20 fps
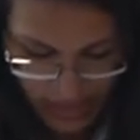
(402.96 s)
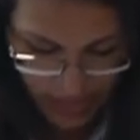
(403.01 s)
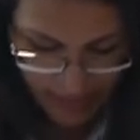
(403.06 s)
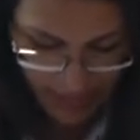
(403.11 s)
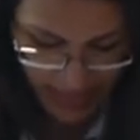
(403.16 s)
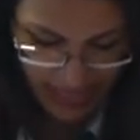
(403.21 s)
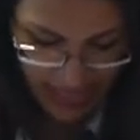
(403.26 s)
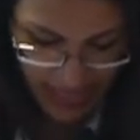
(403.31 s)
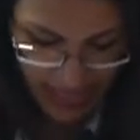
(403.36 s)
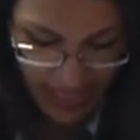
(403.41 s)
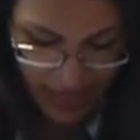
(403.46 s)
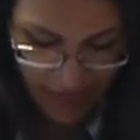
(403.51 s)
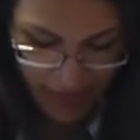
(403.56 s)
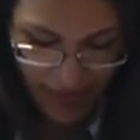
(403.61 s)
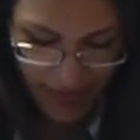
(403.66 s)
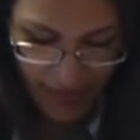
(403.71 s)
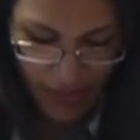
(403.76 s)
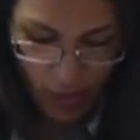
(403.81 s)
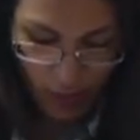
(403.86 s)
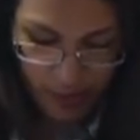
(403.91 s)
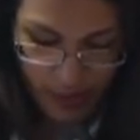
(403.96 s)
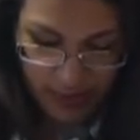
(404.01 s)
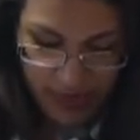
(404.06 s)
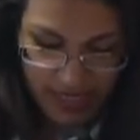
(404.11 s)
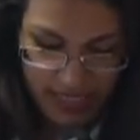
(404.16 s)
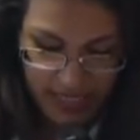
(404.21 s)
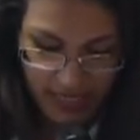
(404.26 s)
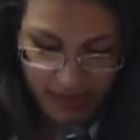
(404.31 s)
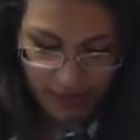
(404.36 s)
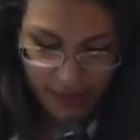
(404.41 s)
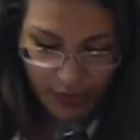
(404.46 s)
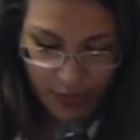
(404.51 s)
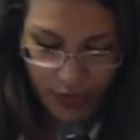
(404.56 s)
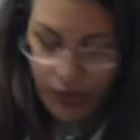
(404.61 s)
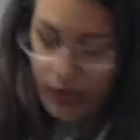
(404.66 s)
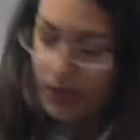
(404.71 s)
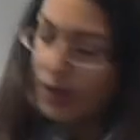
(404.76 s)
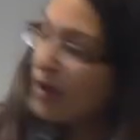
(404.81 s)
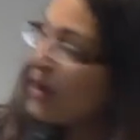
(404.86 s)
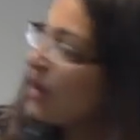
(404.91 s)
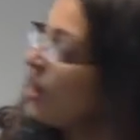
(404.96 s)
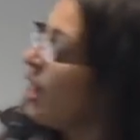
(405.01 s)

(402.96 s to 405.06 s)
is basically a very optimistic view